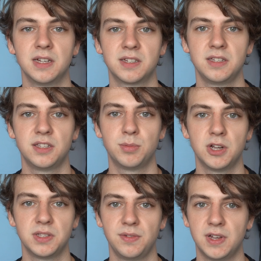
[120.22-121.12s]
actually
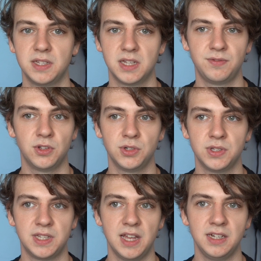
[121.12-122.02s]
surprisingly fast. I've not
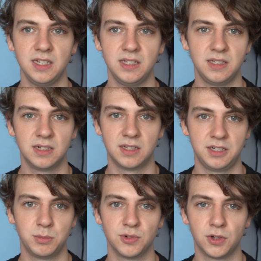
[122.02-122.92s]
noticed any decline
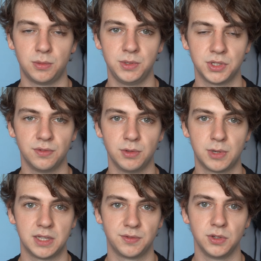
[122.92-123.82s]
in performance over the
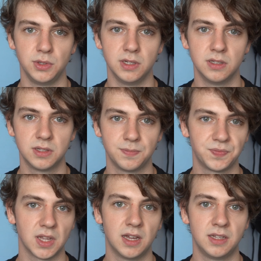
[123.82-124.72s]
past few years,
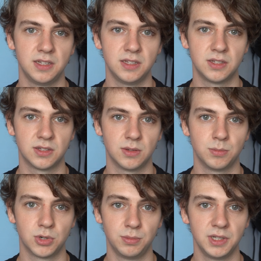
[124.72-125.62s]
and it's
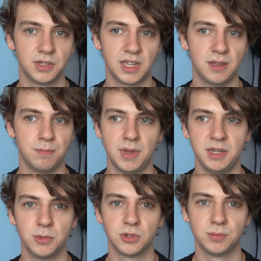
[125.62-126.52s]
probably going to get many
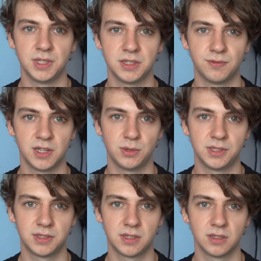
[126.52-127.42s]
more updates of
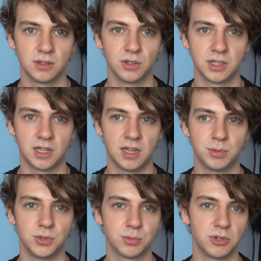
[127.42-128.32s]
iOS, looking at
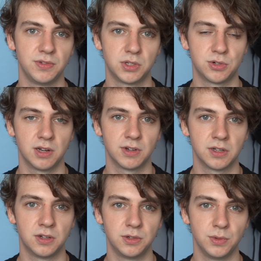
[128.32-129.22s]
Apple's previous track
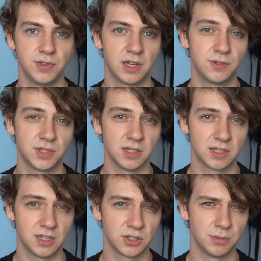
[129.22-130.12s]
record with the iPhone
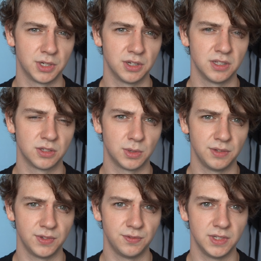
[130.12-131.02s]
6s coming out in
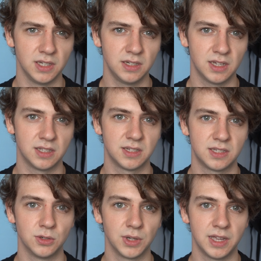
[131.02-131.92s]
2015 and
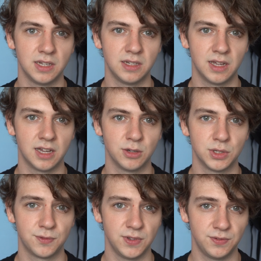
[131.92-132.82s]
still getting
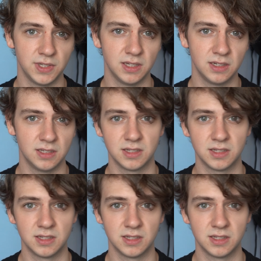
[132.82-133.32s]
iOS 15 in